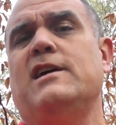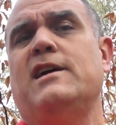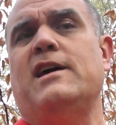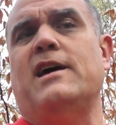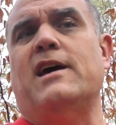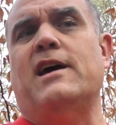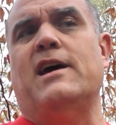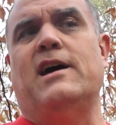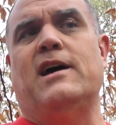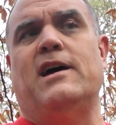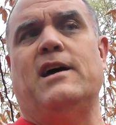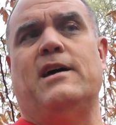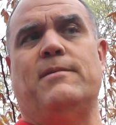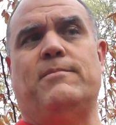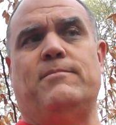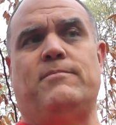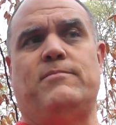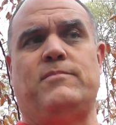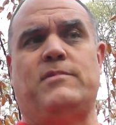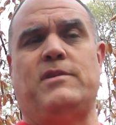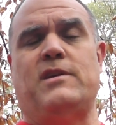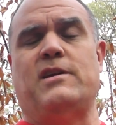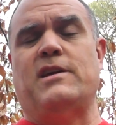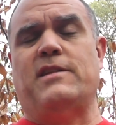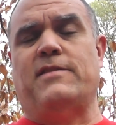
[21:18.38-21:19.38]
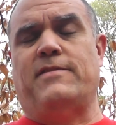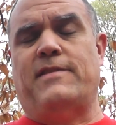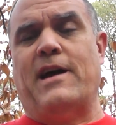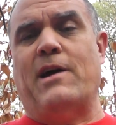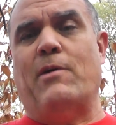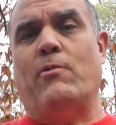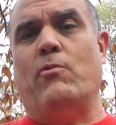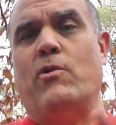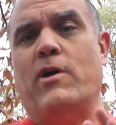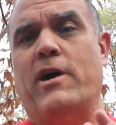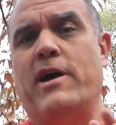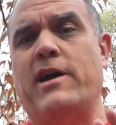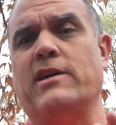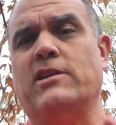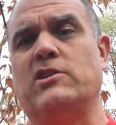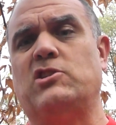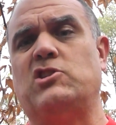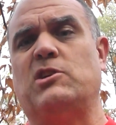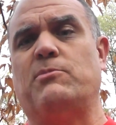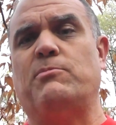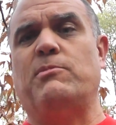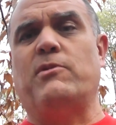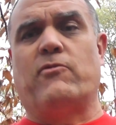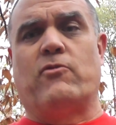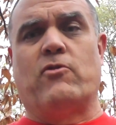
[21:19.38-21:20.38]
that way, and
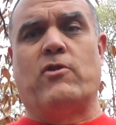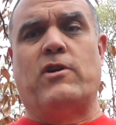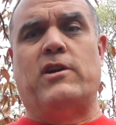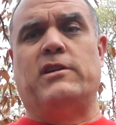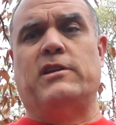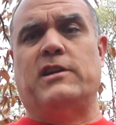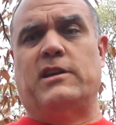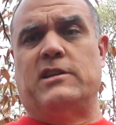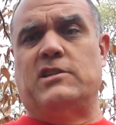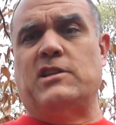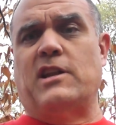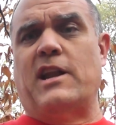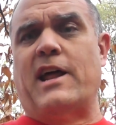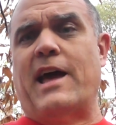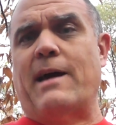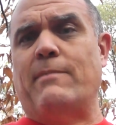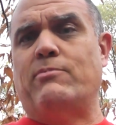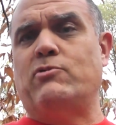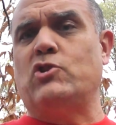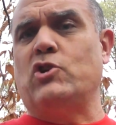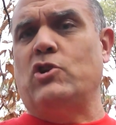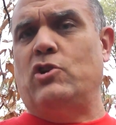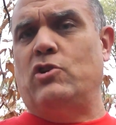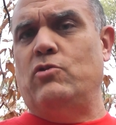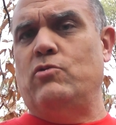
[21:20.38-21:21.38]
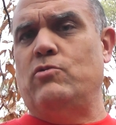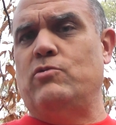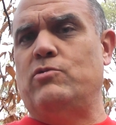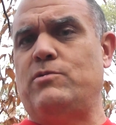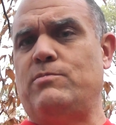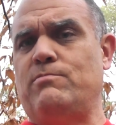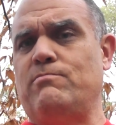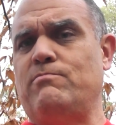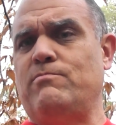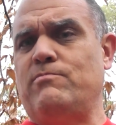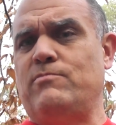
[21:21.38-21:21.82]
some have read it as an absolute